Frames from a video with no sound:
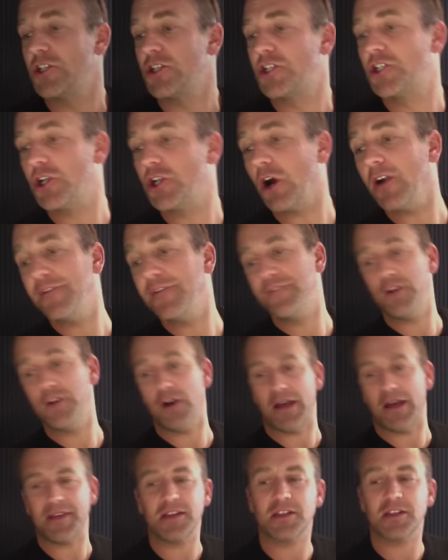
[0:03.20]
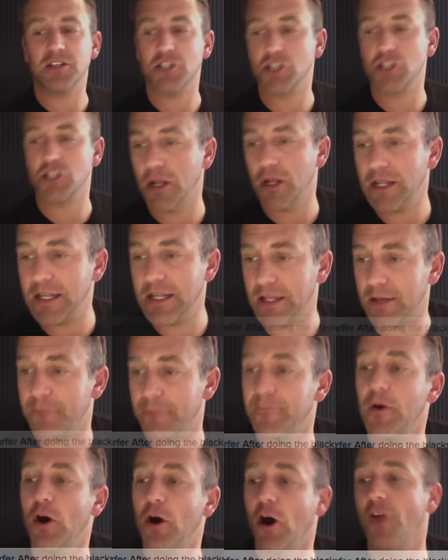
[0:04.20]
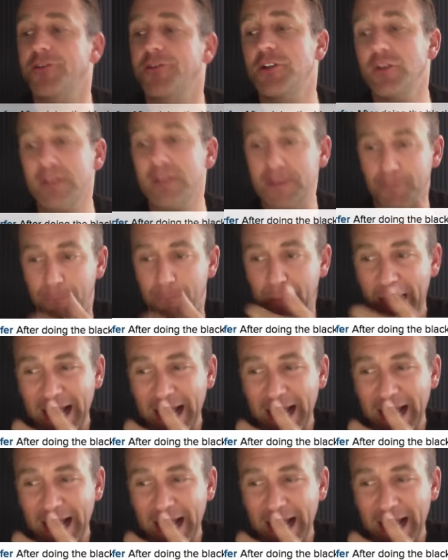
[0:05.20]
char fur. I think this is Charlene. After doing the